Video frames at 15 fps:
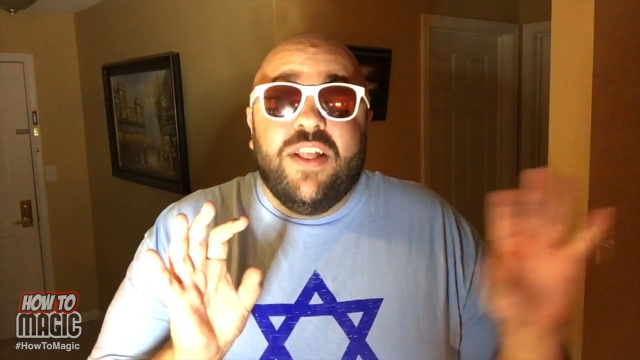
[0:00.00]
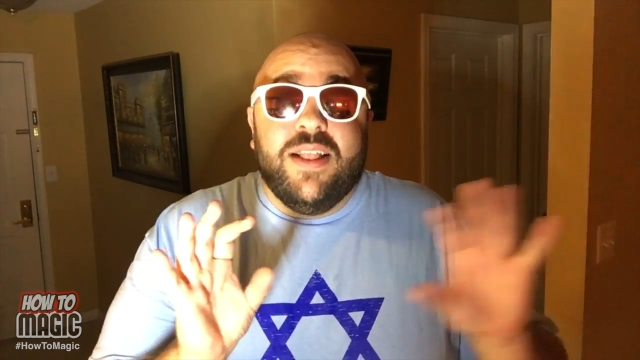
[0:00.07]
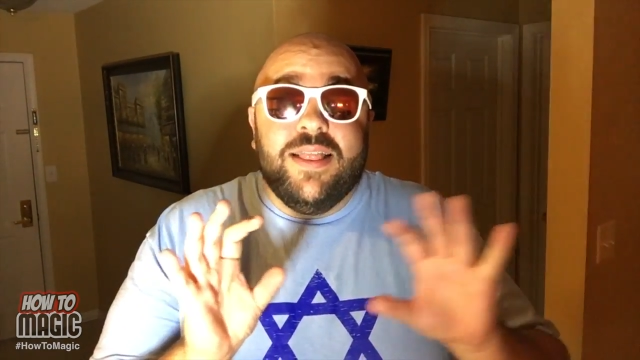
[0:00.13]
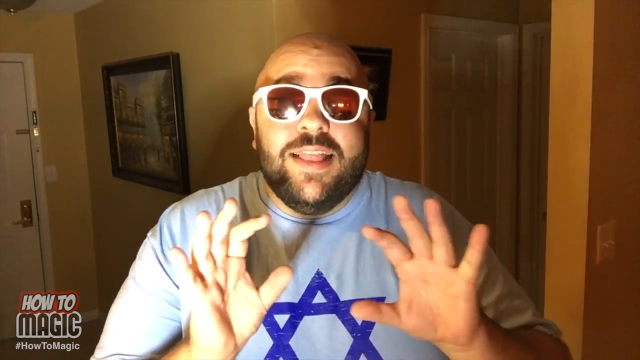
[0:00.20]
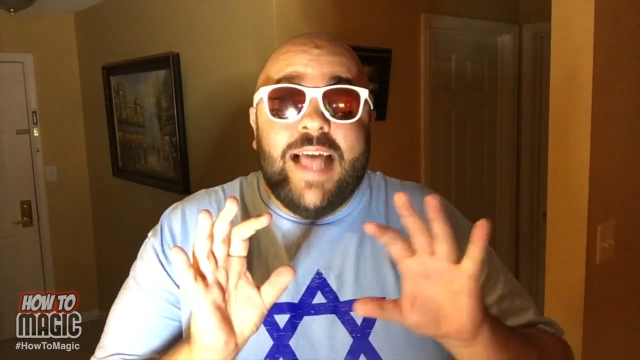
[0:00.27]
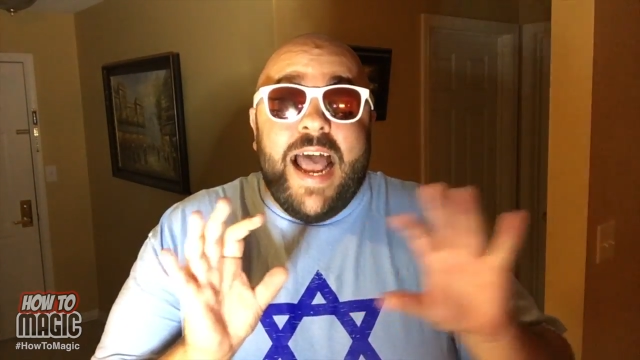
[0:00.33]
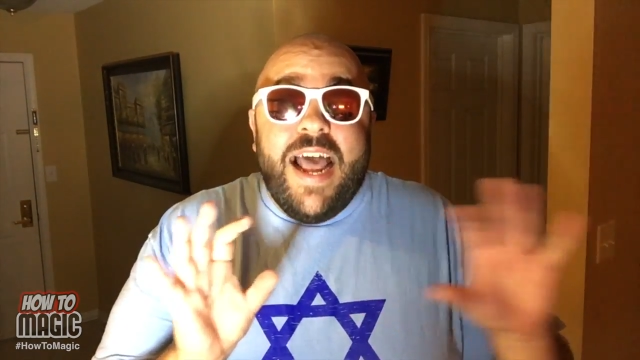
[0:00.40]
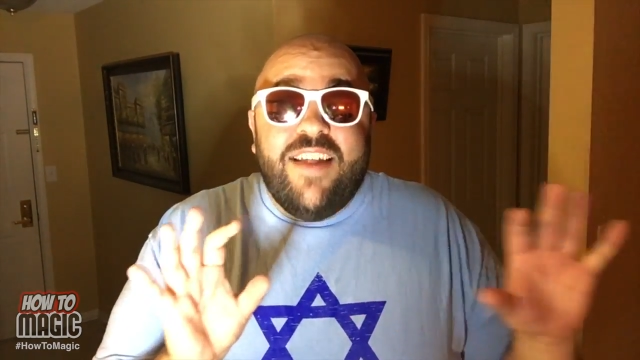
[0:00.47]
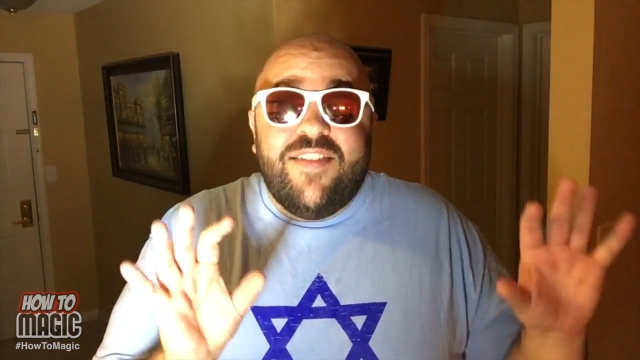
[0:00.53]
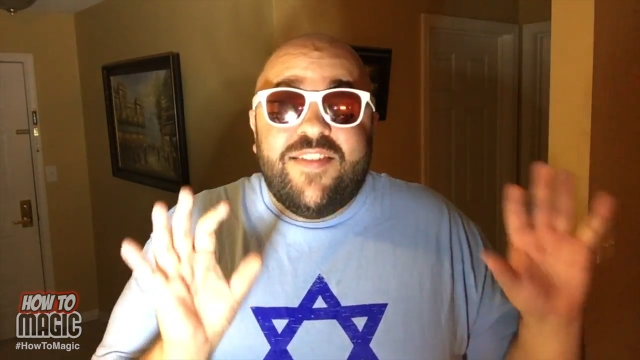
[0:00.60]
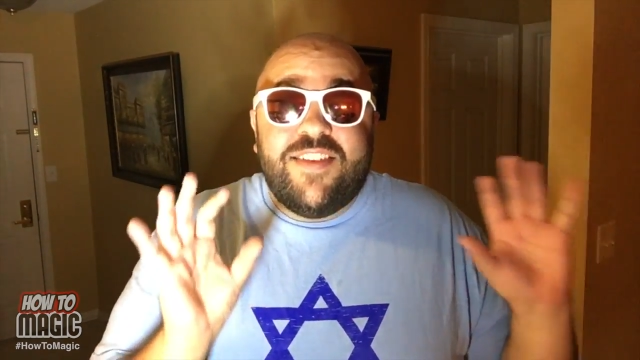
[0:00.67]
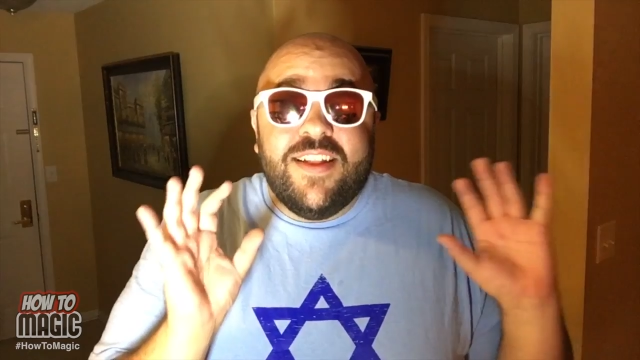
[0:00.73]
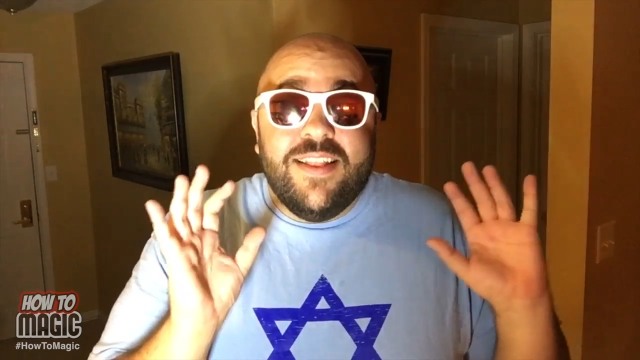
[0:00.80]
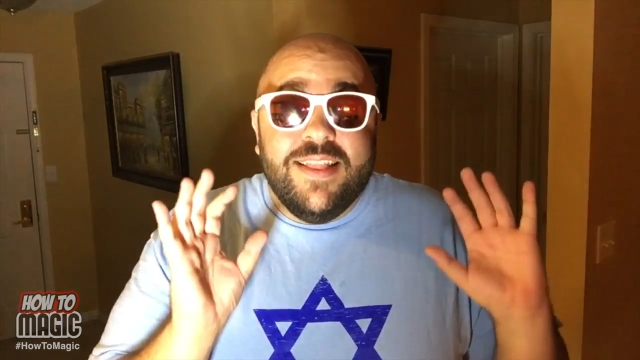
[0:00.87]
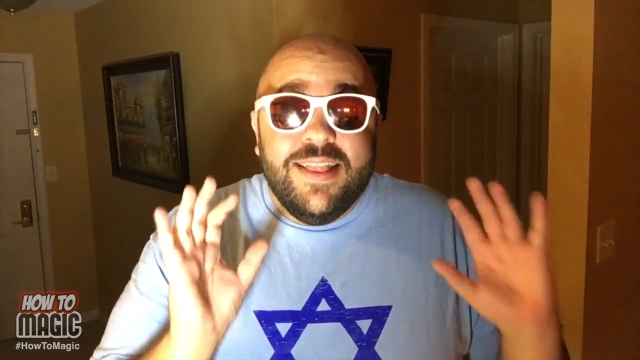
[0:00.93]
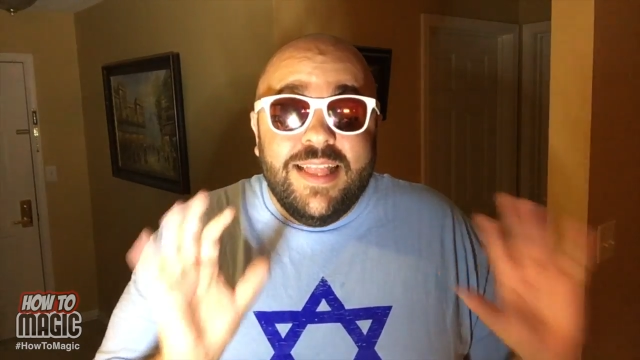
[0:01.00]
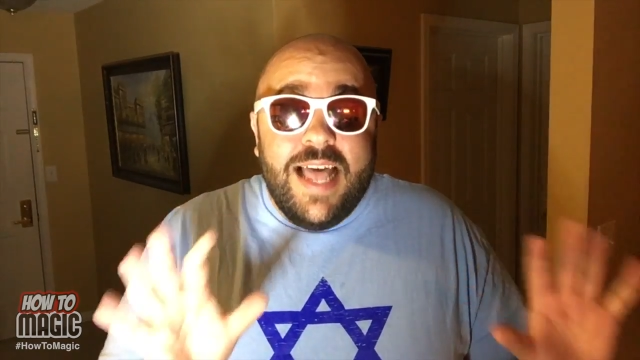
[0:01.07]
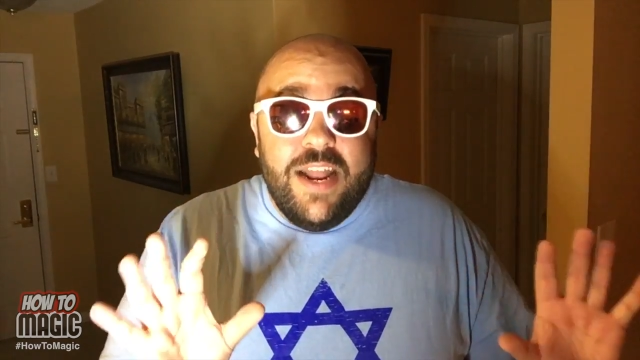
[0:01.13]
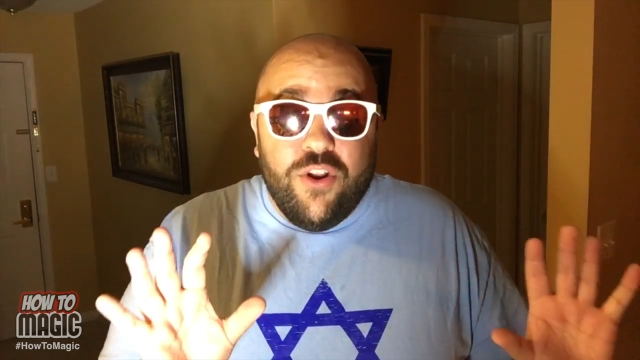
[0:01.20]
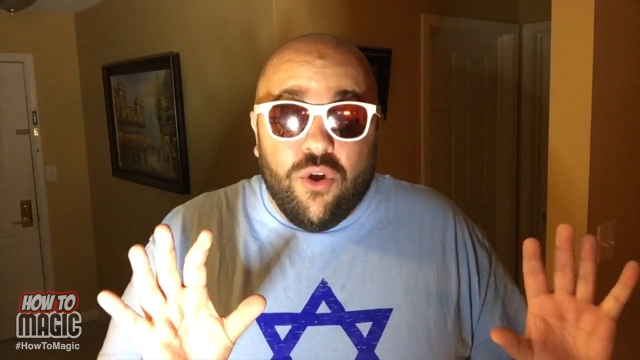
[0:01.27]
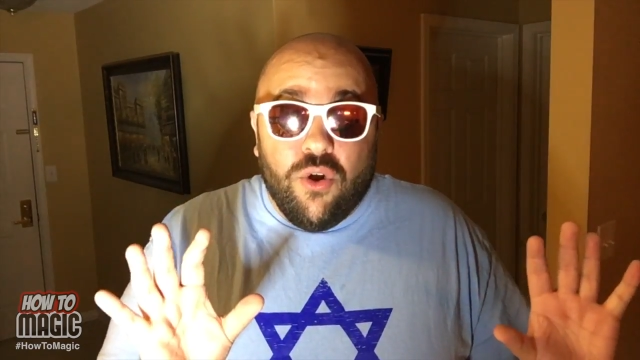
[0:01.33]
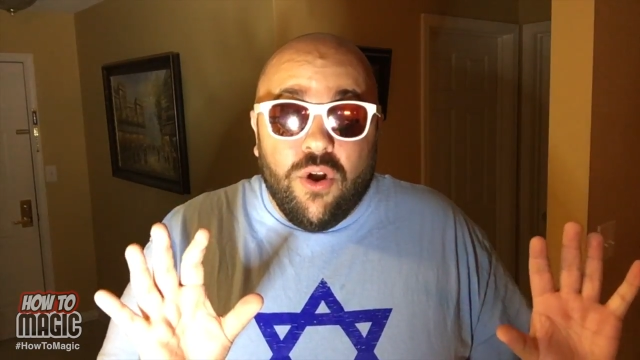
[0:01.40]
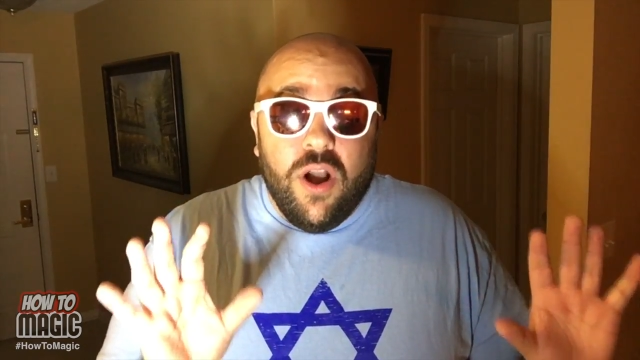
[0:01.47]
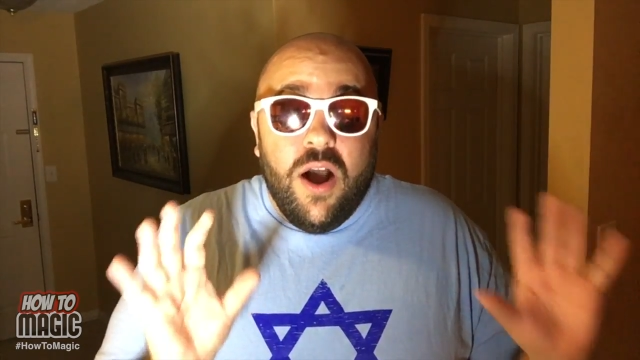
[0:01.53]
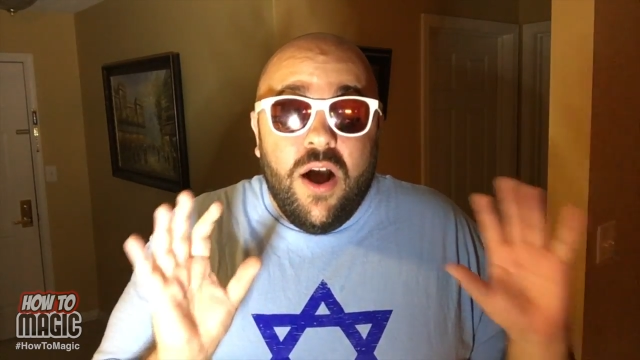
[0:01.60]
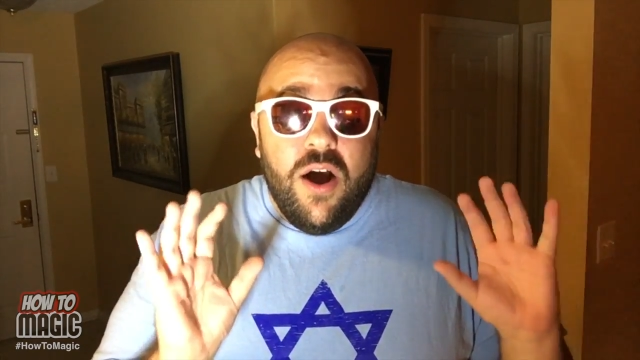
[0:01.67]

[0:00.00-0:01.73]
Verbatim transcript: the last letter